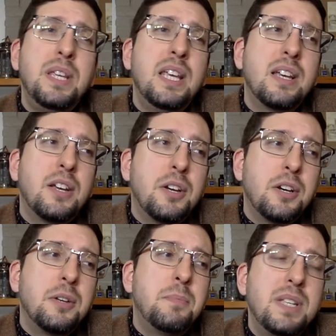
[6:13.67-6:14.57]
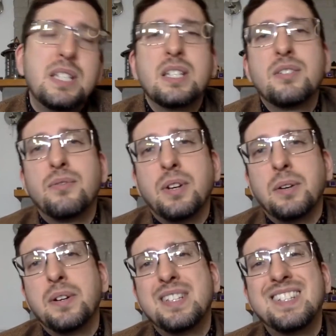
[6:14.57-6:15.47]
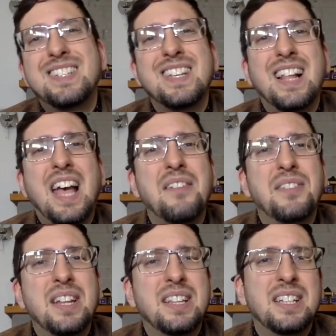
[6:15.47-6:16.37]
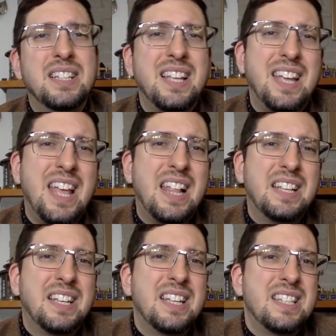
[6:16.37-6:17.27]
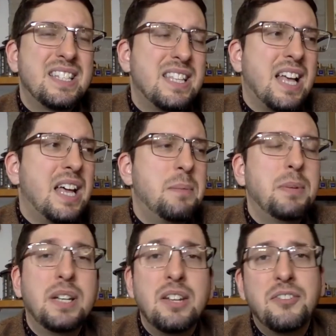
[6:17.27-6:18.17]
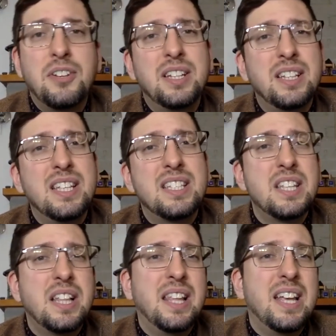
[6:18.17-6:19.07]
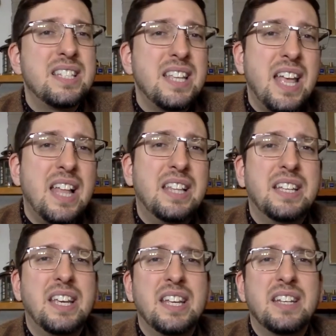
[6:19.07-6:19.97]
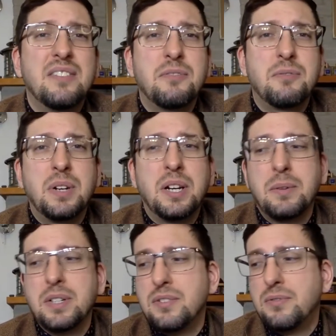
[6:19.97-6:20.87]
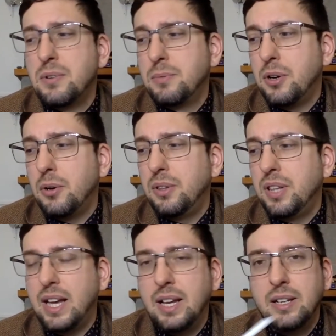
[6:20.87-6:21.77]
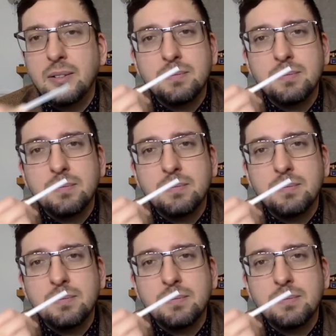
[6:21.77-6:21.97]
be a good business fragrance. It still have that little elegant side, but definitely it's the less elegant fragrance from the whole line.